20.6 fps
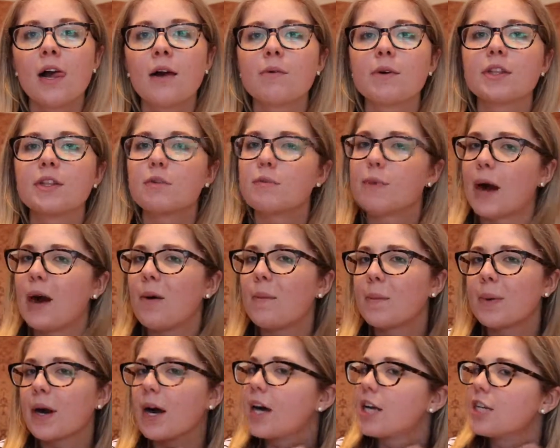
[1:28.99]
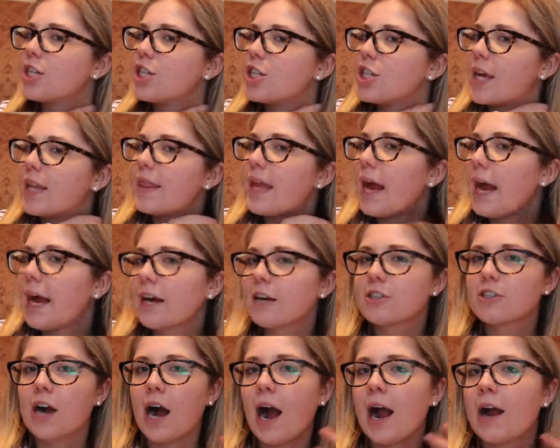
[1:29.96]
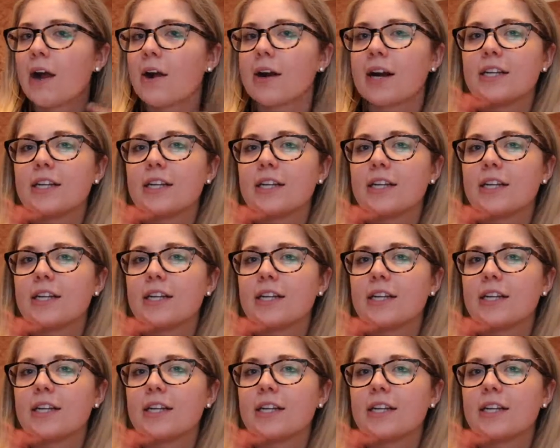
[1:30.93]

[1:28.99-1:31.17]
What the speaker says: with the round brush and the hair dryer,